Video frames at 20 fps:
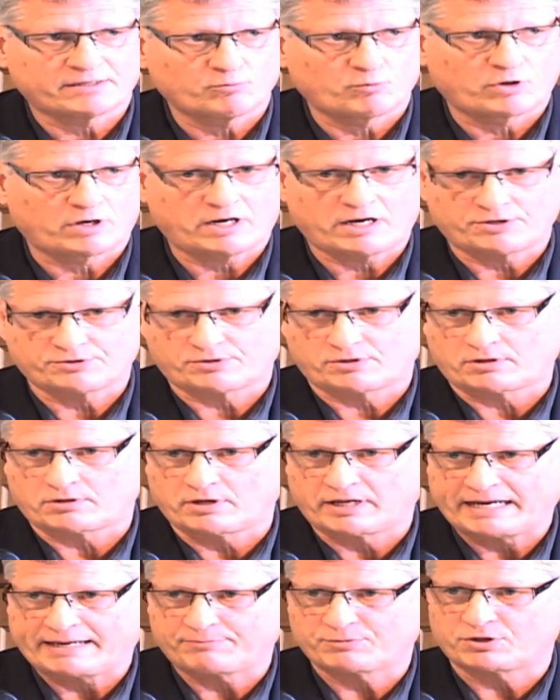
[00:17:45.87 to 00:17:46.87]
that Weyerhaeuser
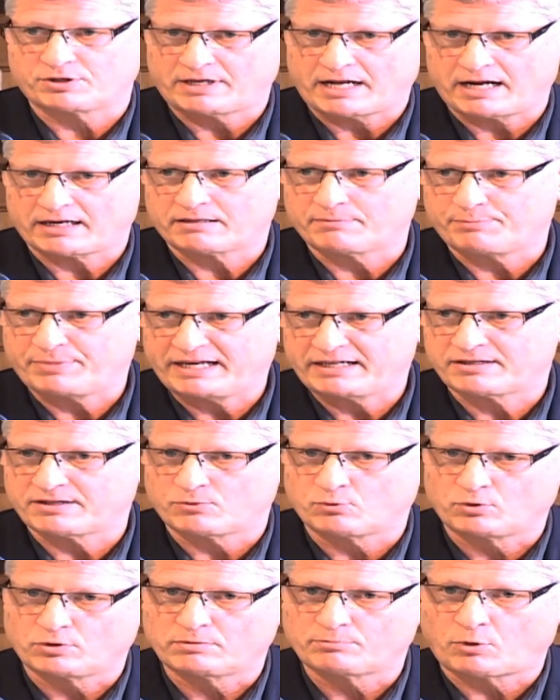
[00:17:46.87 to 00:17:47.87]
claimed could not compete
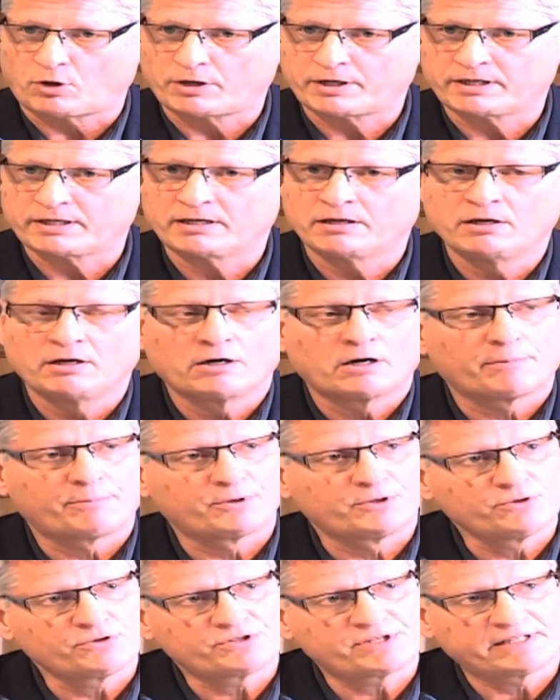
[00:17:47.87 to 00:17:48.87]
on the world market are
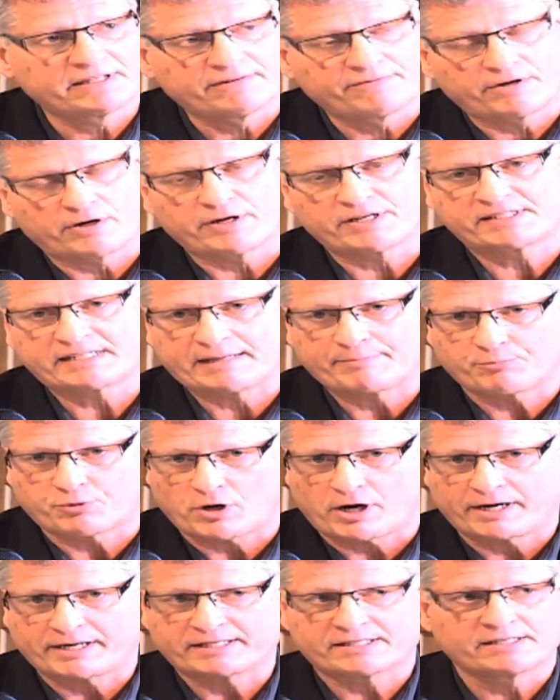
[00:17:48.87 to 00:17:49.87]
producing the very same
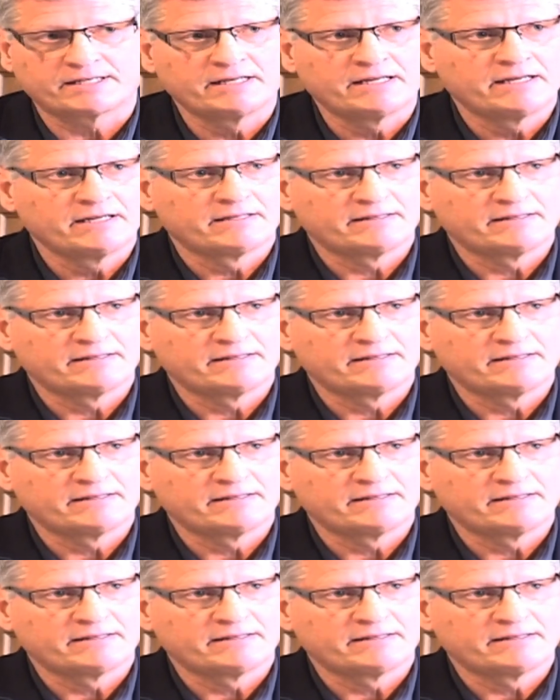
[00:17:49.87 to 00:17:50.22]
products